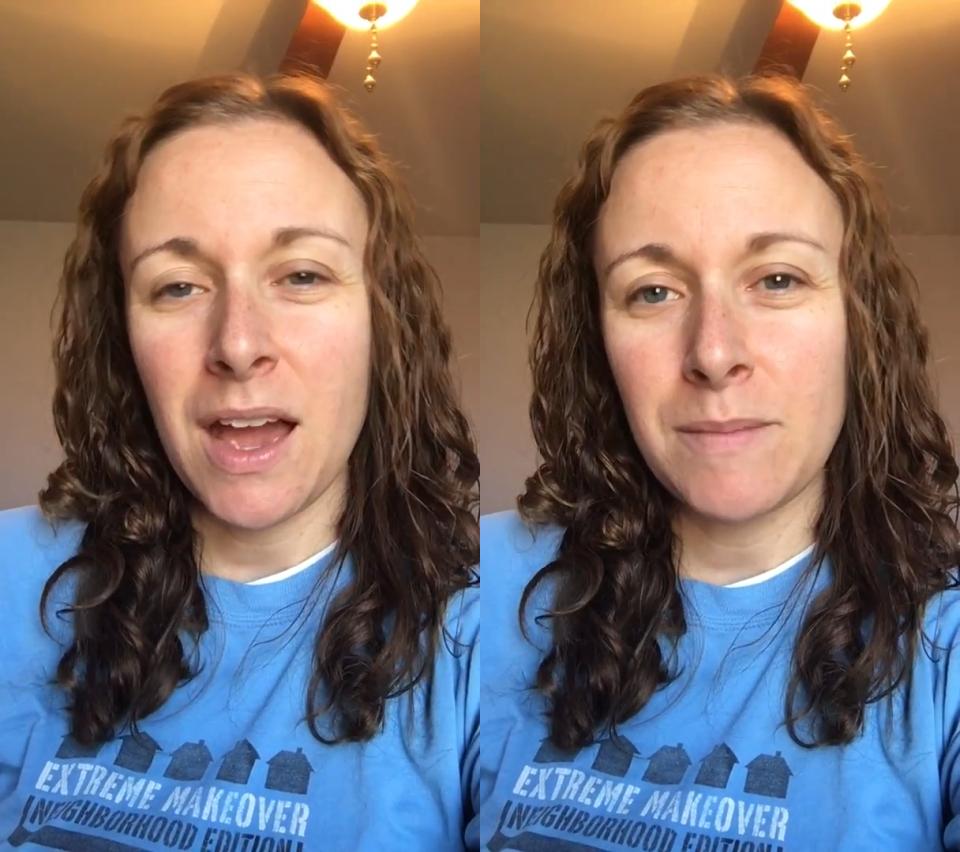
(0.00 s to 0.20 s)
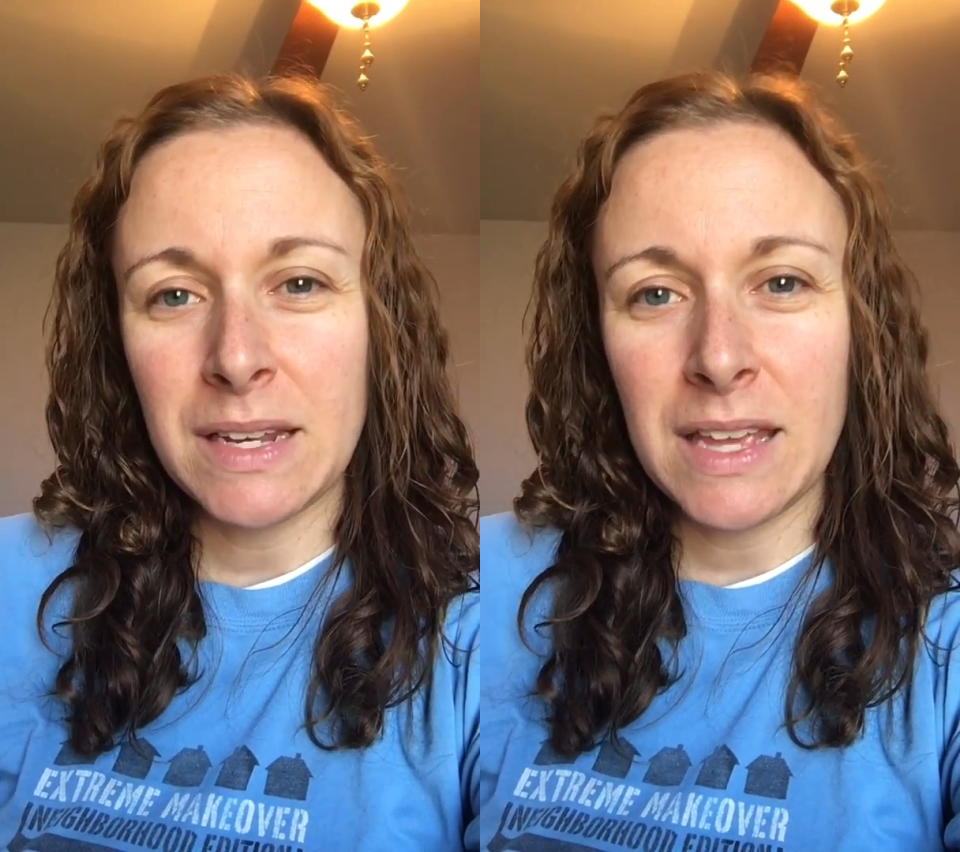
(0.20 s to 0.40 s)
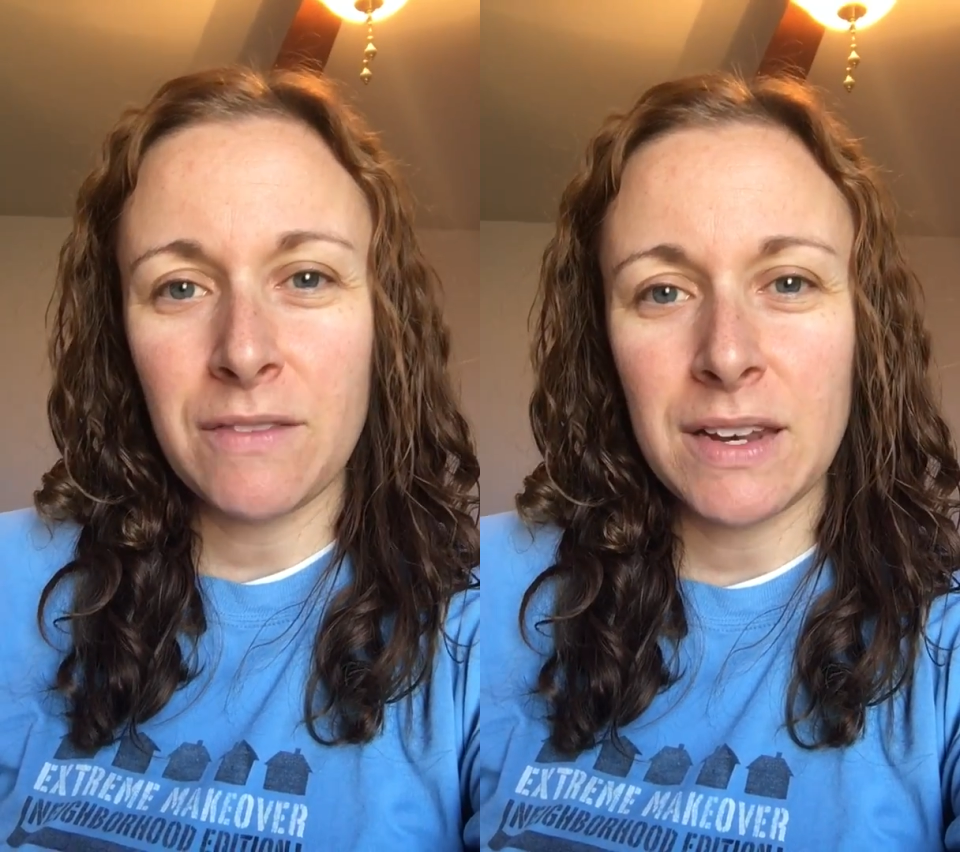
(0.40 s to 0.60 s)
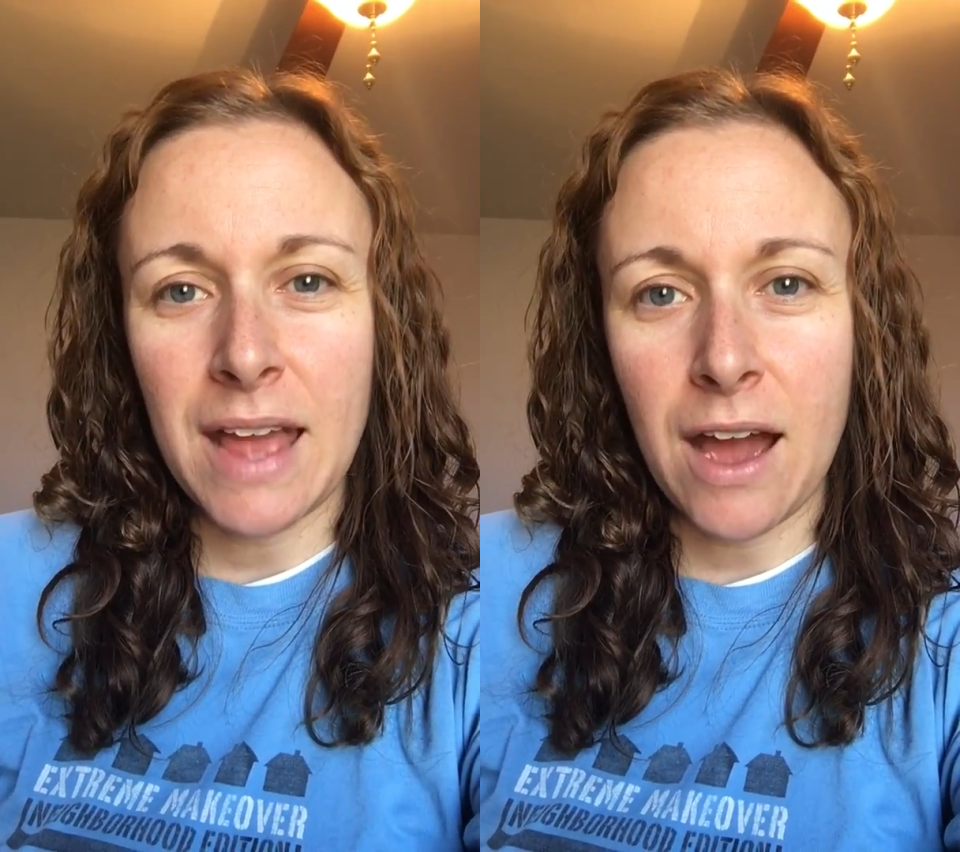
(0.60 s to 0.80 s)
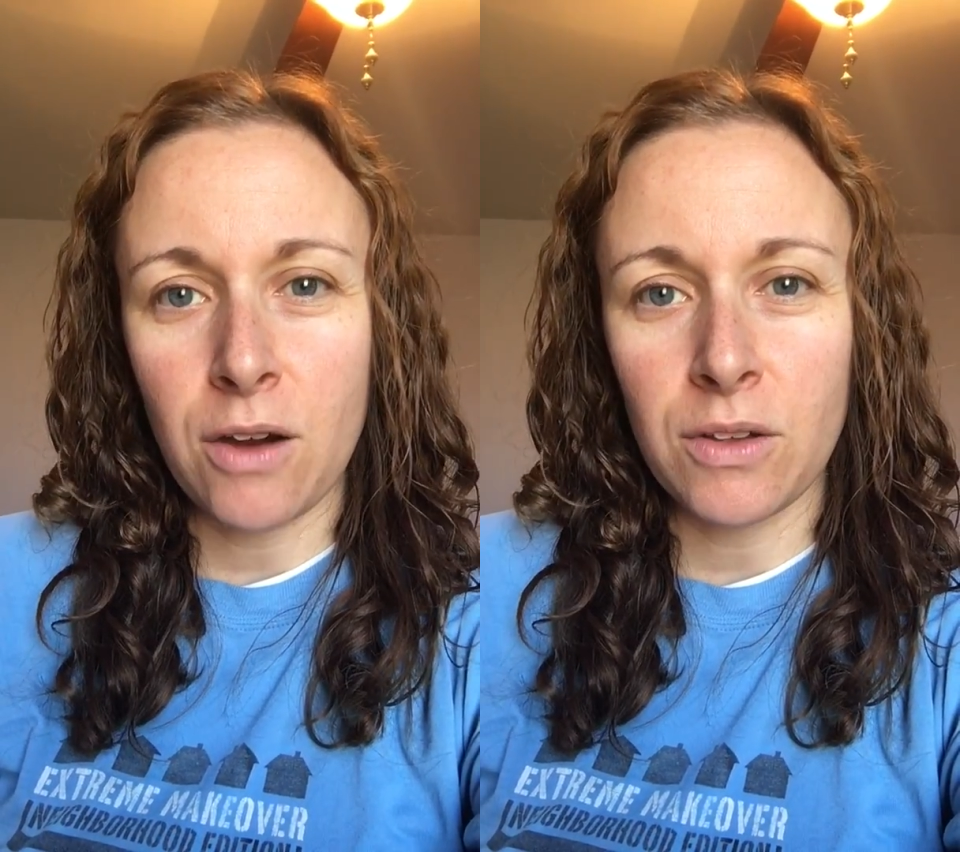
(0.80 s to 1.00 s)
I mean, even
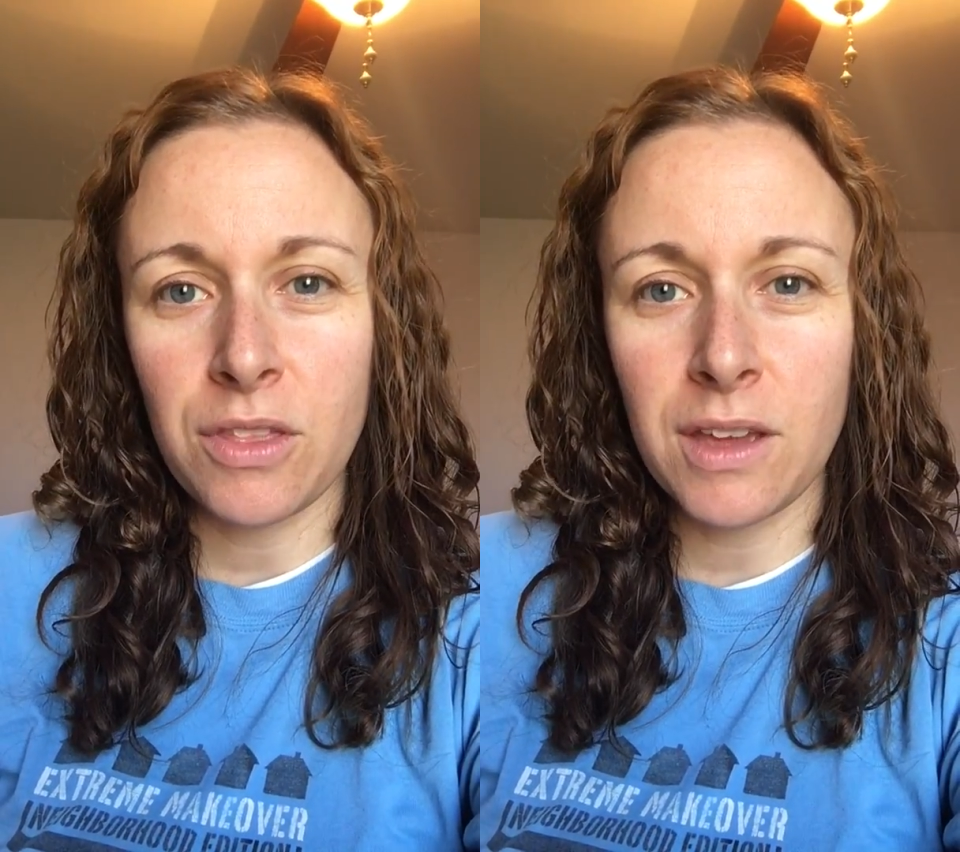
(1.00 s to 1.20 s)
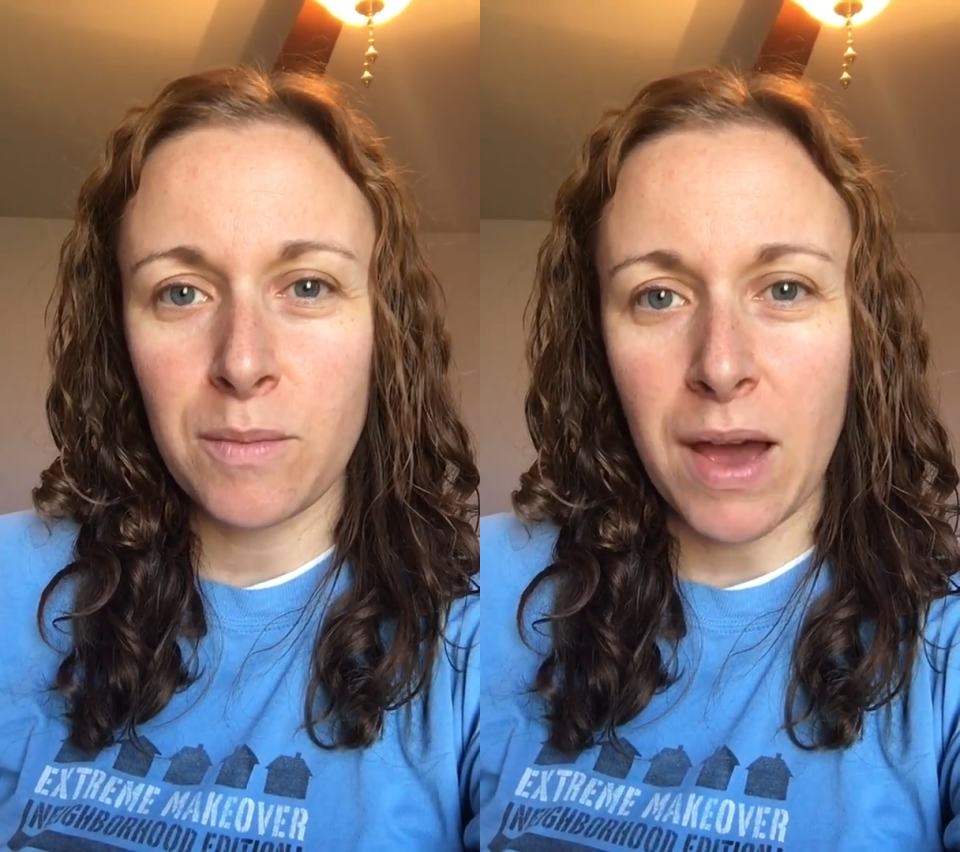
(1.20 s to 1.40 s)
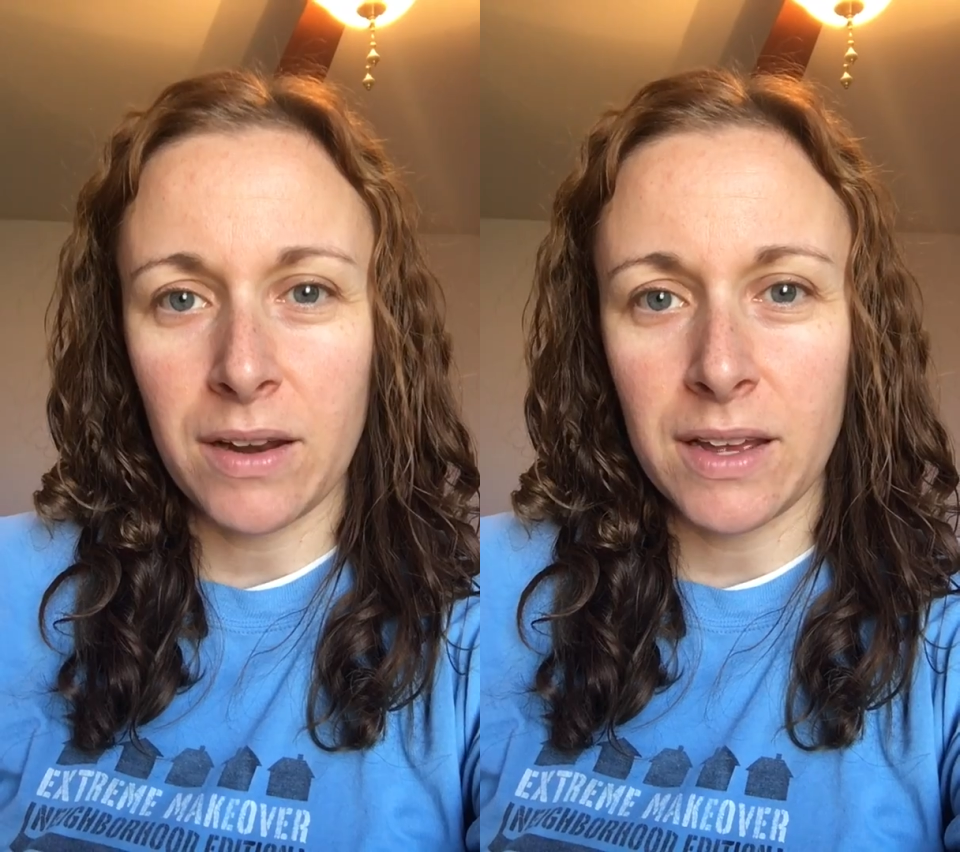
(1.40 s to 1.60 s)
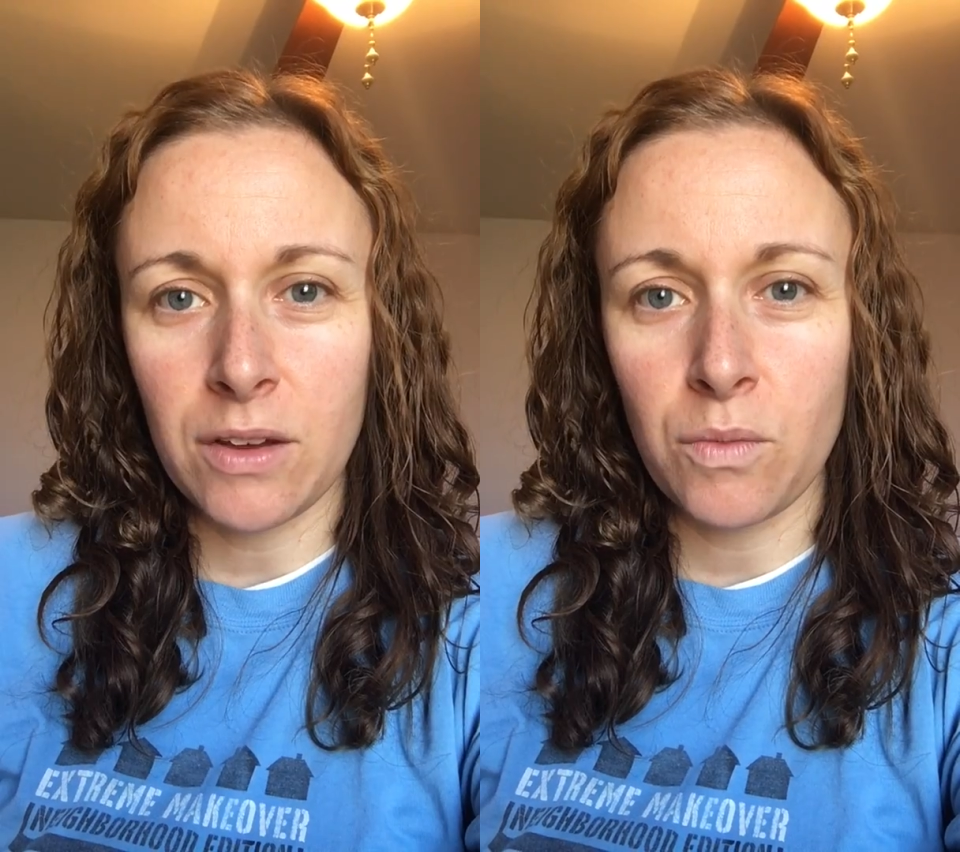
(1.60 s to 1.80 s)
now, think about it.